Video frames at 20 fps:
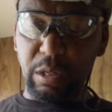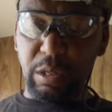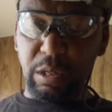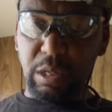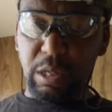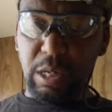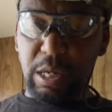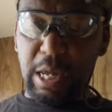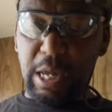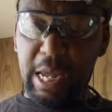
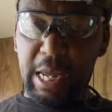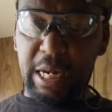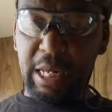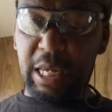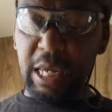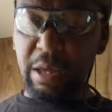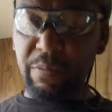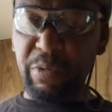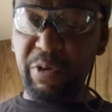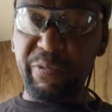And again,
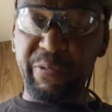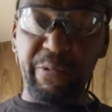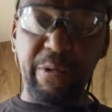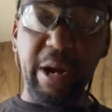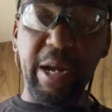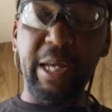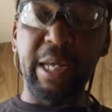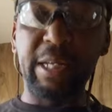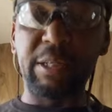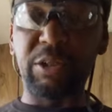before I
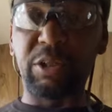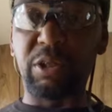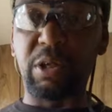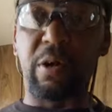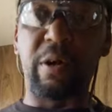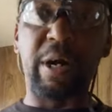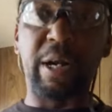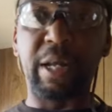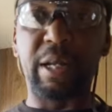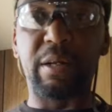get
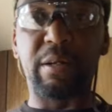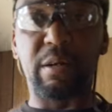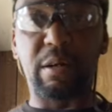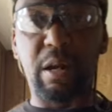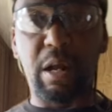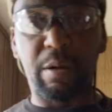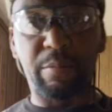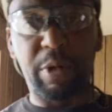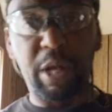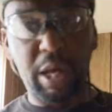started, I'm
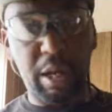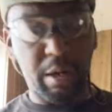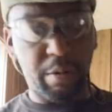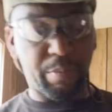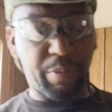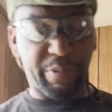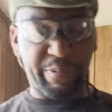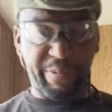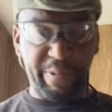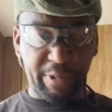not a
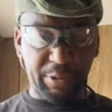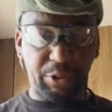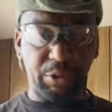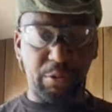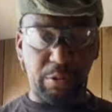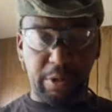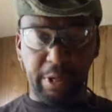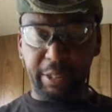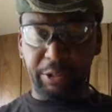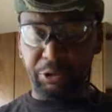professional
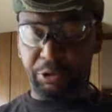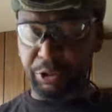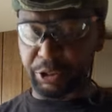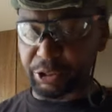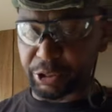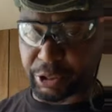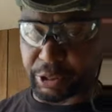electrician.